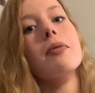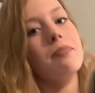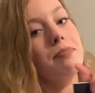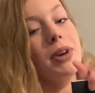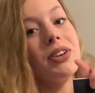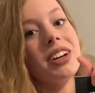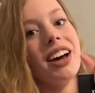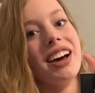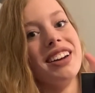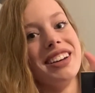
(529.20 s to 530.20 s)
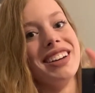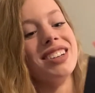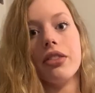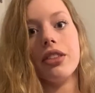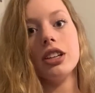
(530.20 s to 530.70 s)
Milk and Honey.
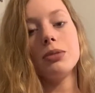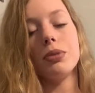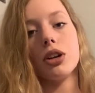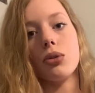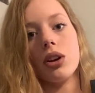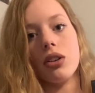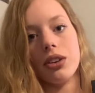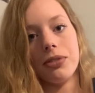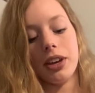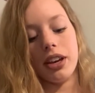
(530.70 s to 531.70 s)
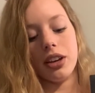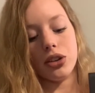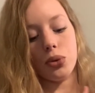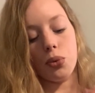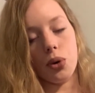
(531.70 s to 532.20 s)
This book would only fit
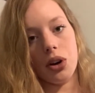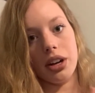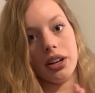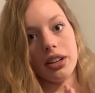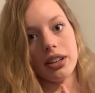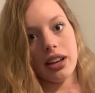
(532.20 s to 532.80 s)
into 1